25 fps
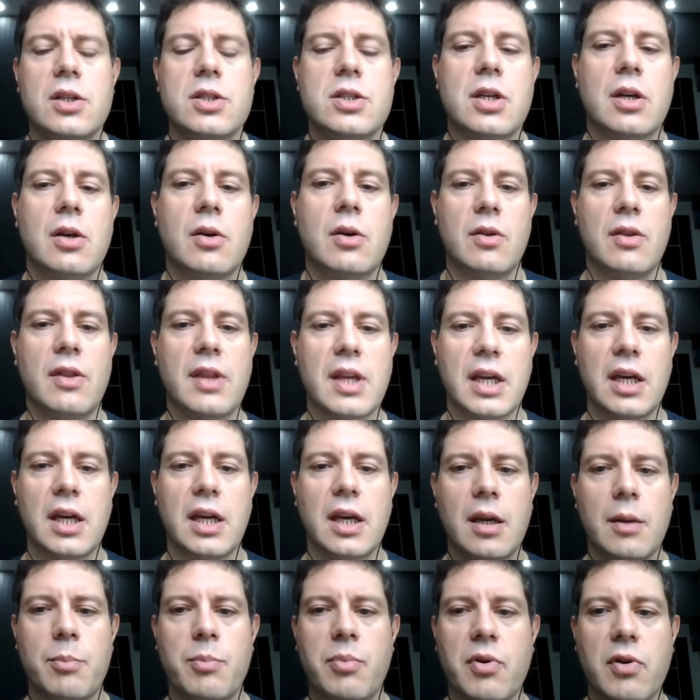So
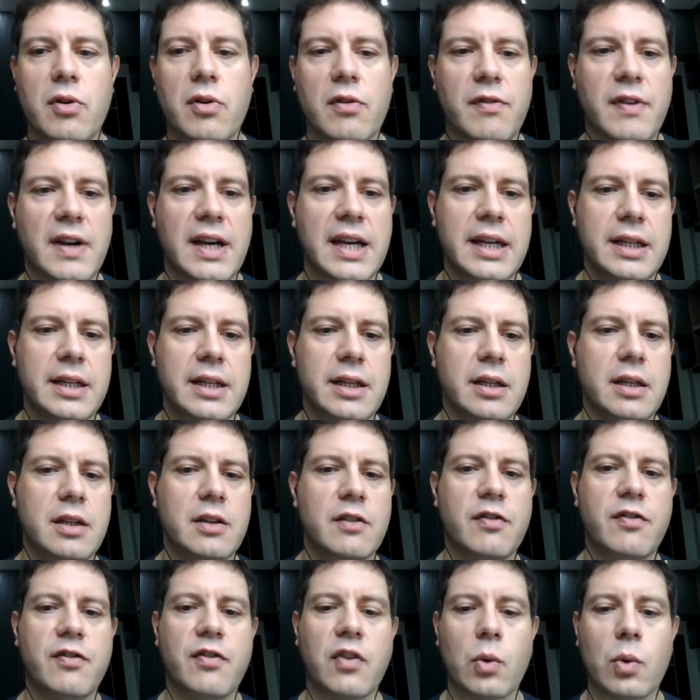they
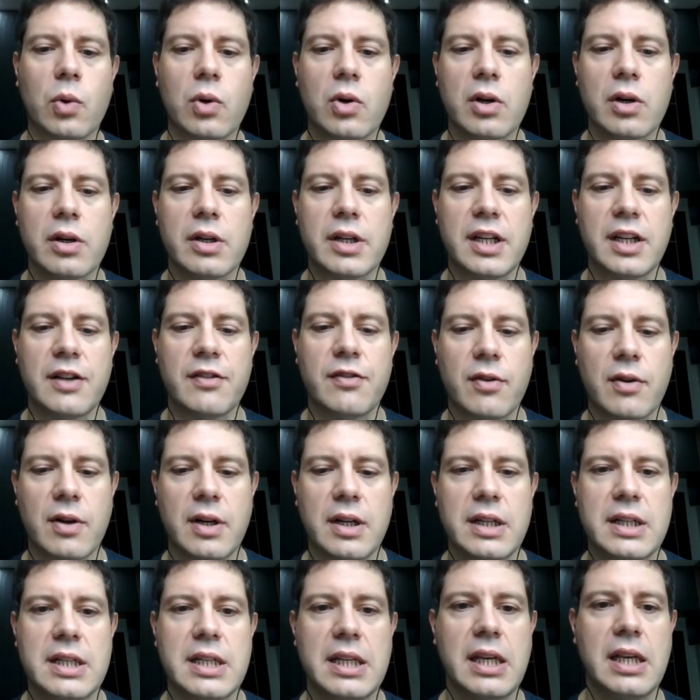provided four
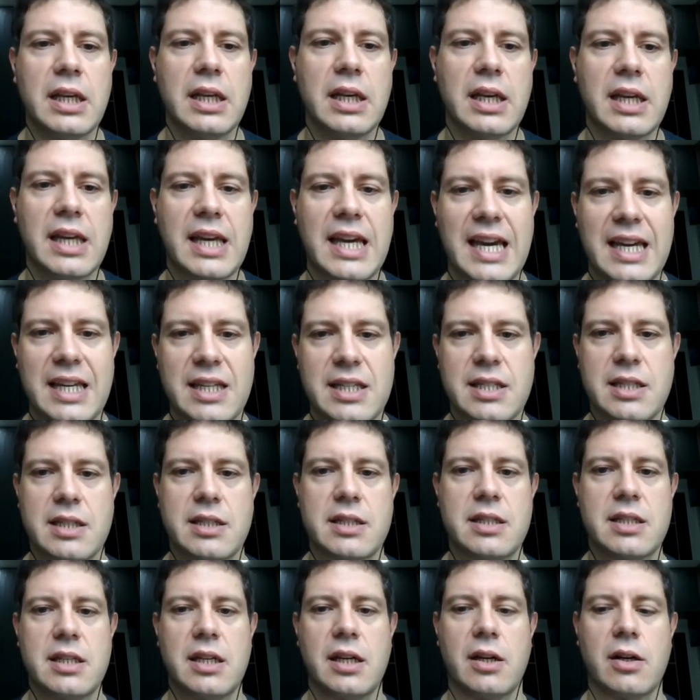different
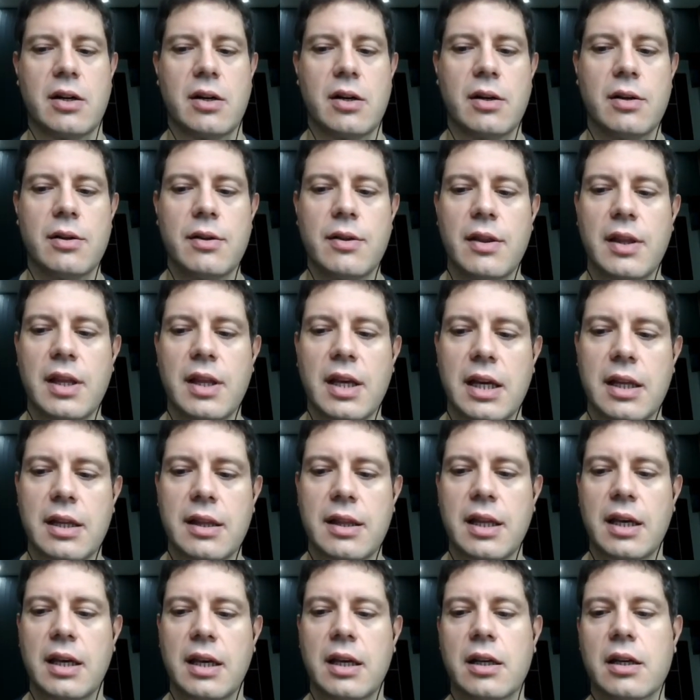cases here
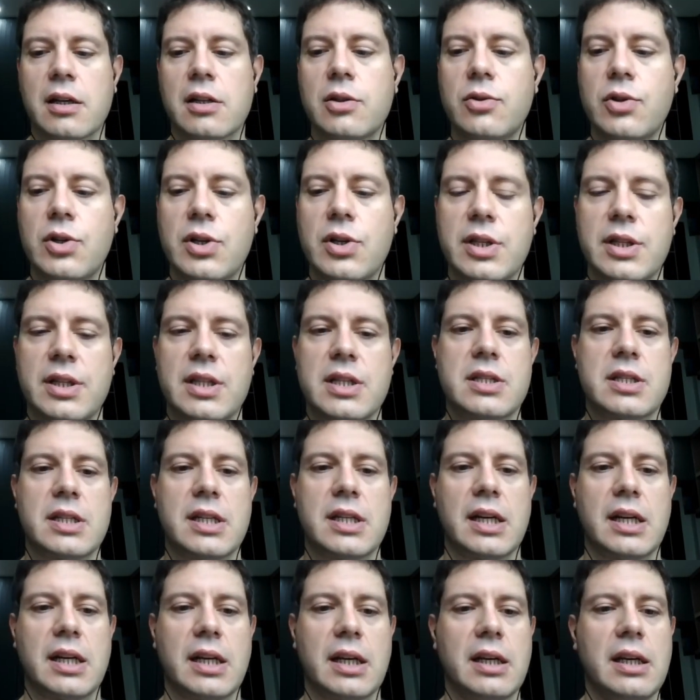that they included in this
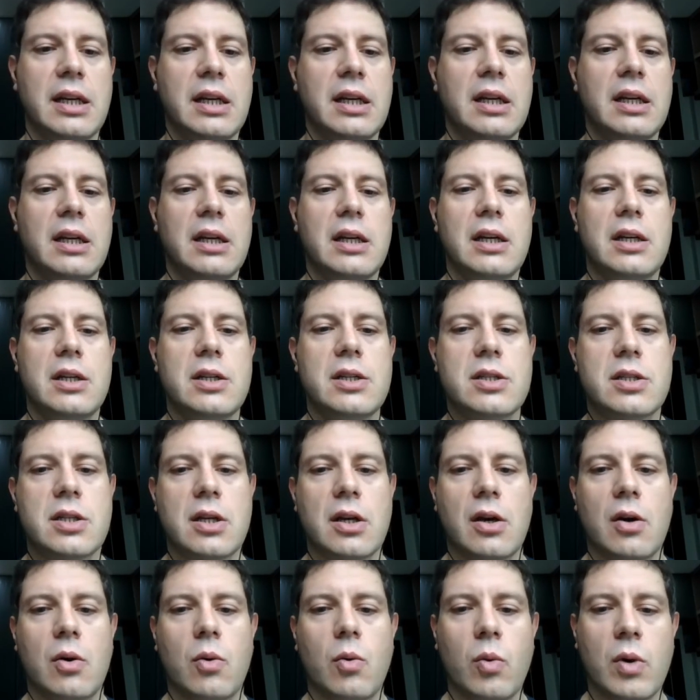study.
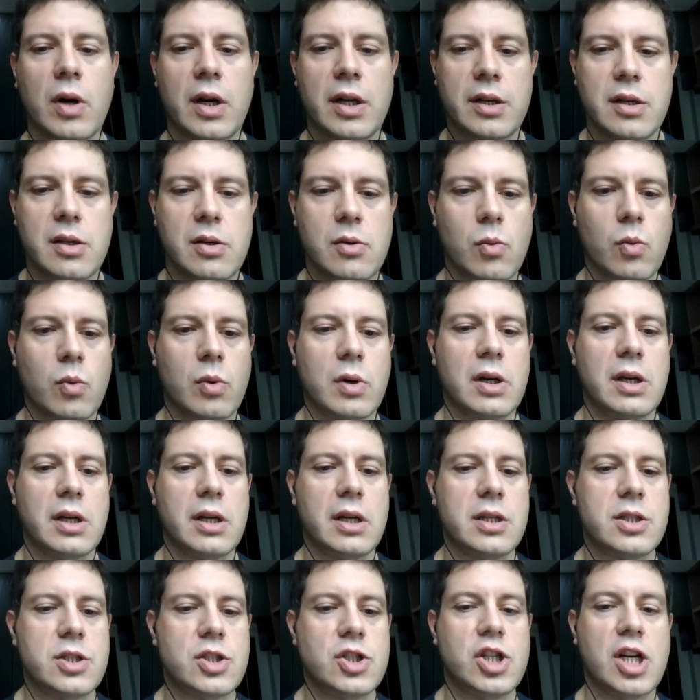So one
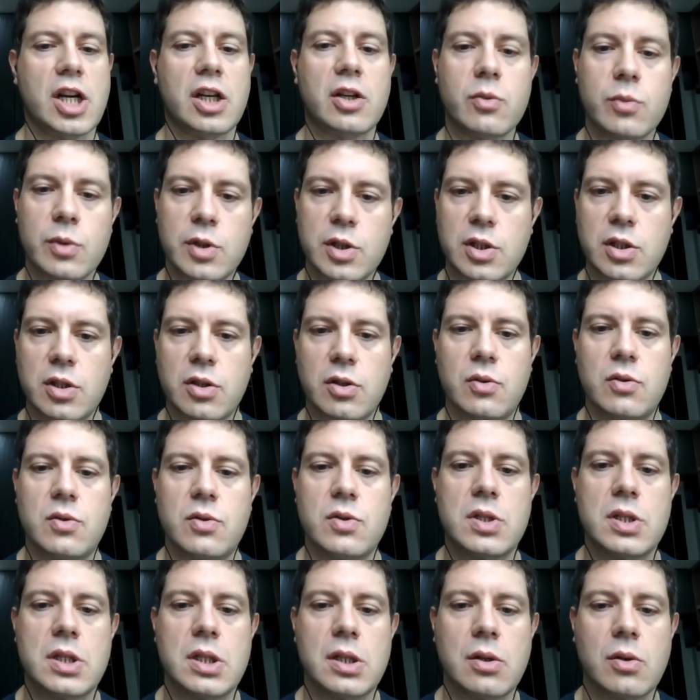was genuine
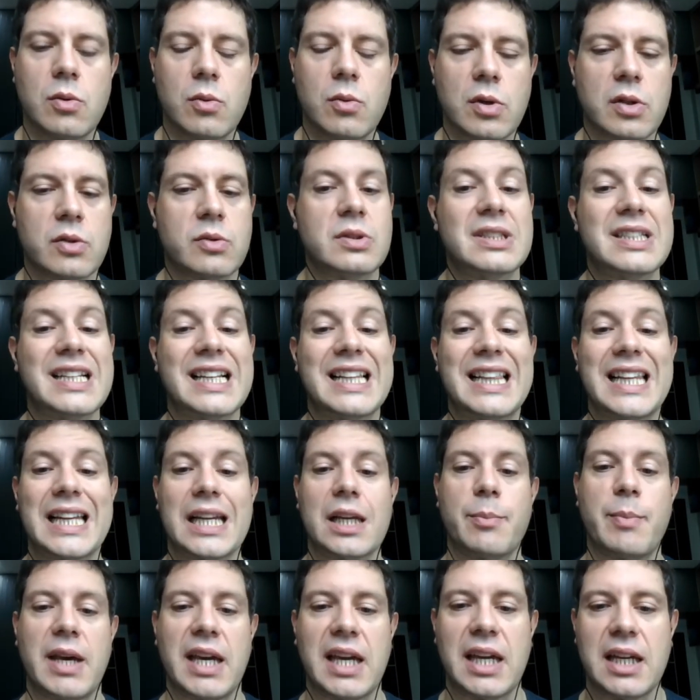news, one was
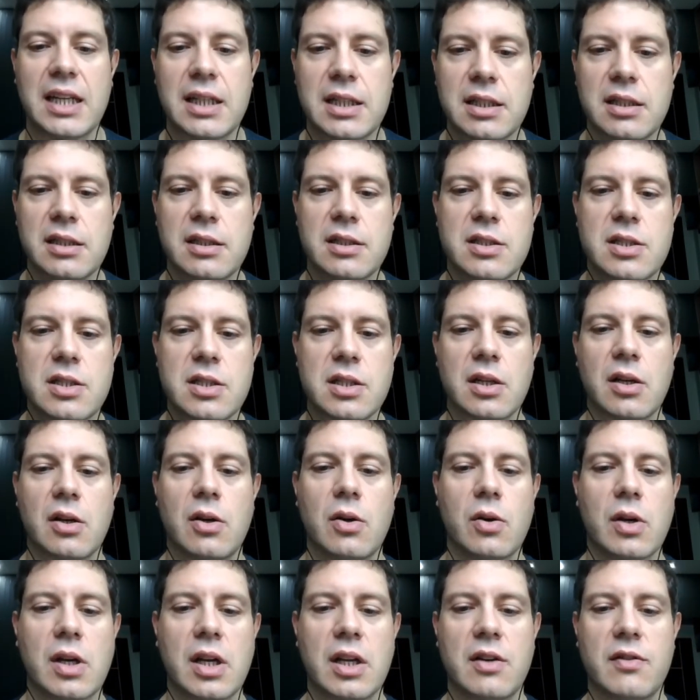clickbait,
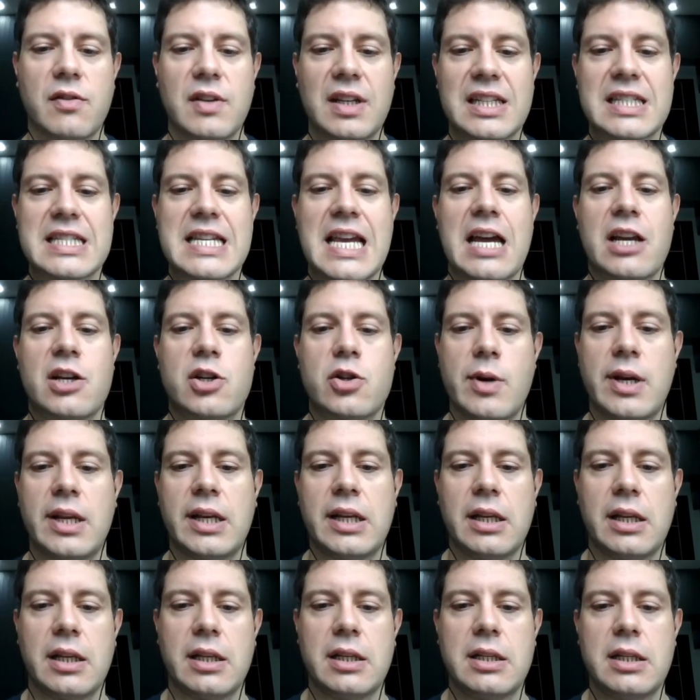so kind of
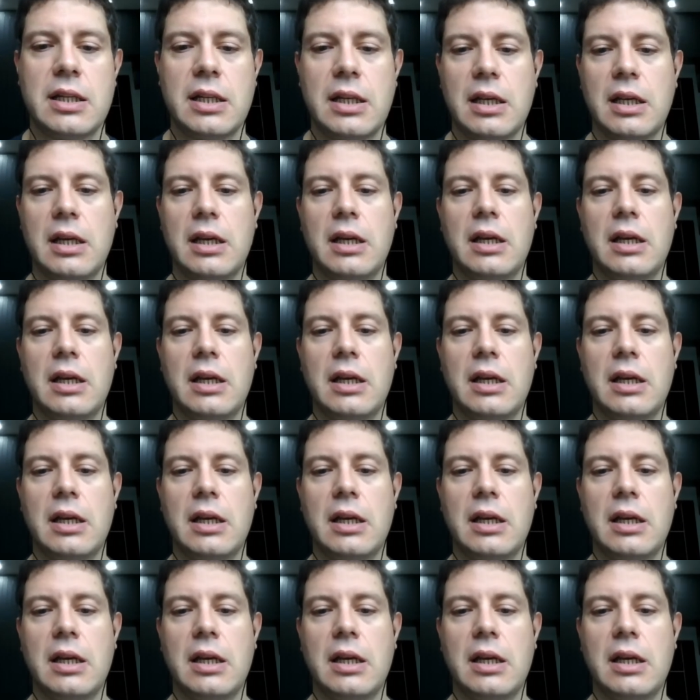exaggerated,